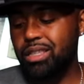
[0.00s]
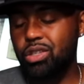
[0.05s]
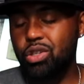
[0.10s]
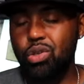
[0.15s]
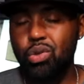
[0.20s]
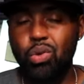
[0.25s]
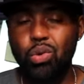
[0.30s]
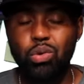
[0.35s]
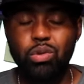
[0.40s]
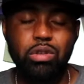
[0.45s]

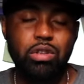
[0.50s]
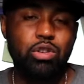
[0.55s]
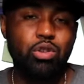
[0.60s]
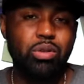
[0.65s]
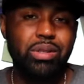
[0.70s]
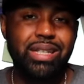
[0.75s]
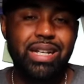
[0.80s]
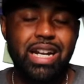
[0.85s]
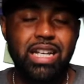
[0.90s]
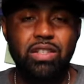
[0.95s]
to
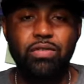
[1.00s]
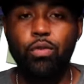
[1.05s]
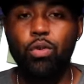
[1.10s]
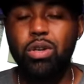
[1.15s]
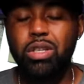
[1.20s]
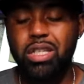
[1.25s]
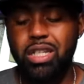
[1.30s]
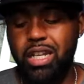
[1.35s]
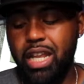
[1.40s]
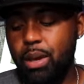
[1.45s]
use it as
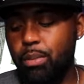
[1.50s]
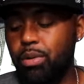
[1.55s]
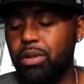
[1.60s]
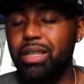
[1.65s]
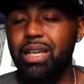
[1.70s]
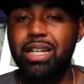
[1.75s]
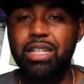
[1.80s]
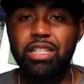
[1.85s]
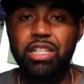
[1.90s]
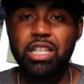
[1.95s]
voice enabled.
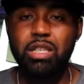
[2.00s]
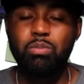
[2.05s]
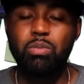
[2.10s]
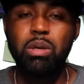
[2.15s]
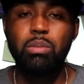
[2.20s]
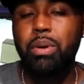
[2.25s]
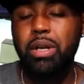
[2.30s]
That's just me.